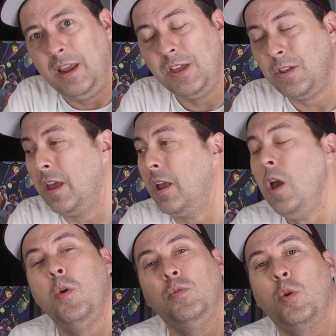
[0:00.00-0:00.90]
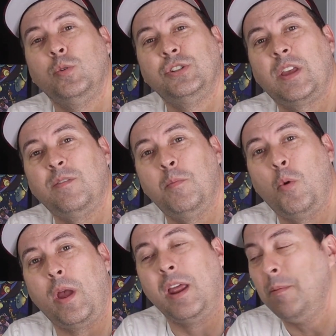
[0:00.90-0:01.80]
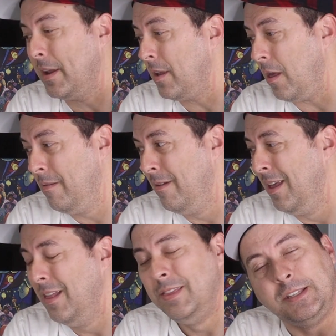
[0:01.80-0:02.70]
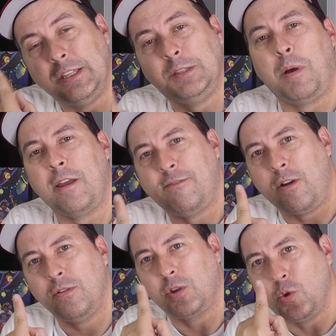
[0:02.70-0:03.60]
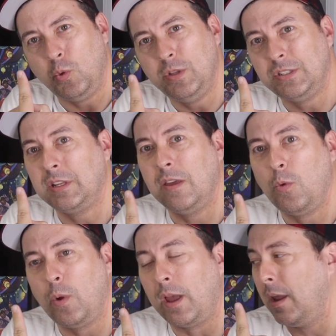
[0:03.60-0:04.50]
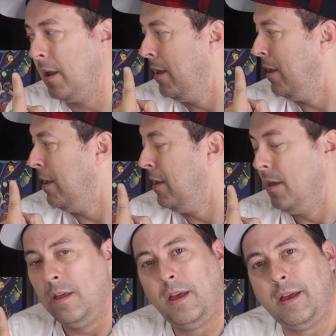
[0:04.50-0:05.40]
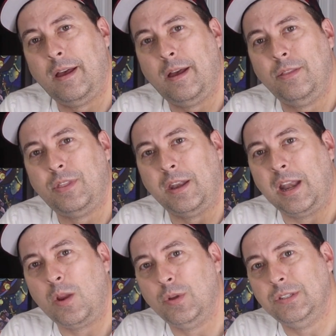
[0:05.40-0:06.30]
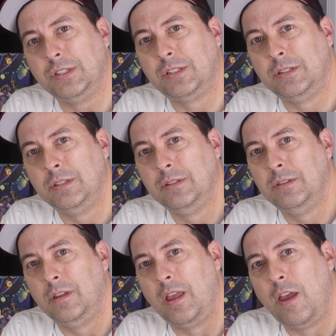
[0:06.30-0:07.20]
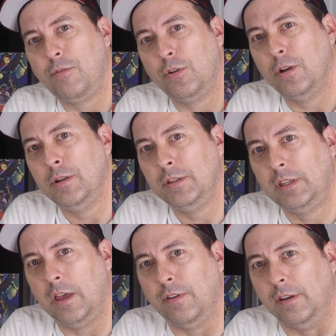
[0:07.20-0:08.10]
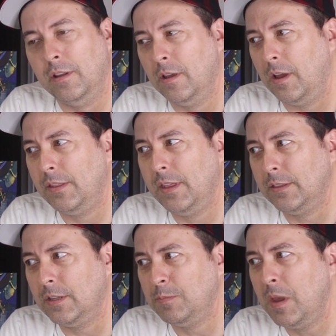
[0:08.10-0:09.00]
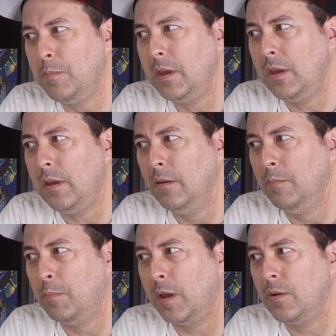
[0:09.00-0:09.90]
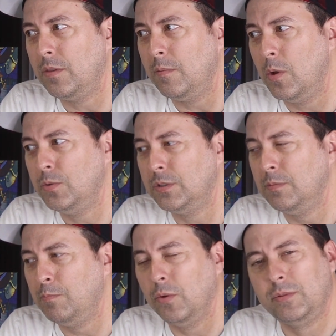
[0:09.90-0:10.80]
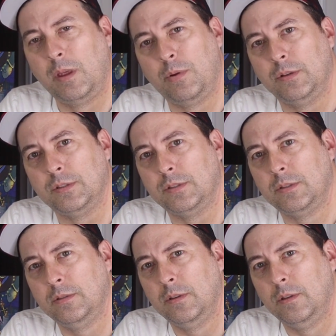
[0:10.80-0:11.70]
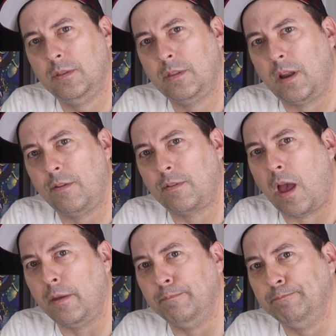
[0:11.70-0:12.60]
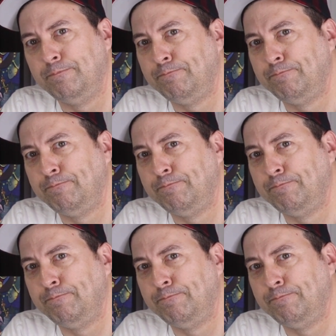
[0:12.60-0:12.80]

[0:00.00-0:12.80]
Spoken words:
And they're like, oh, no, we're just giving them away. I'm like, this is by far the coolest giveaway that anyone's ever given. I think this may be better than most birthday presents that I've gotten.